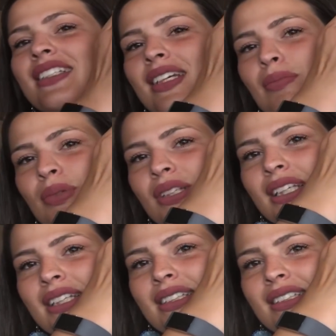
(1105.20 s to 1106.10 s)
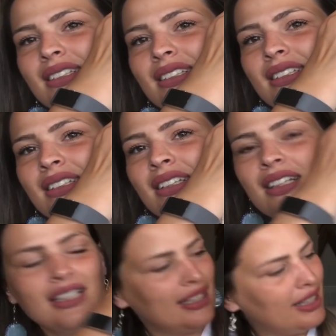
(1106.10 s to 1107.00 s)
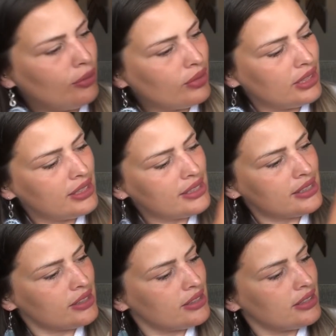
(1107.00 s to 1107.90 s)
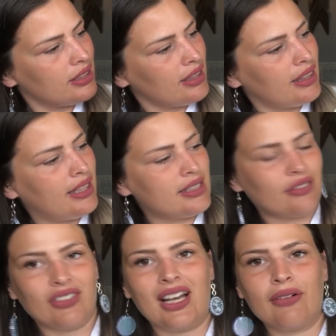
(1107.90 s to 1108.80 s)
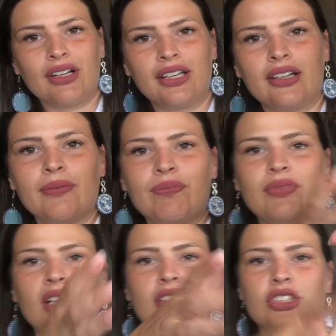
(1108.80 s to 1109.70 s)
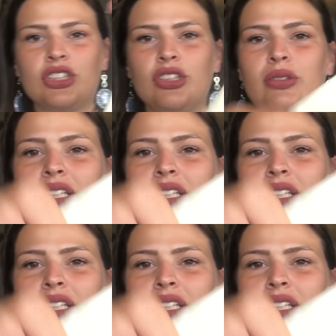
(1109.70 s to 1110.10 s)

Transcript: complete. It was this flower here. I'll show you it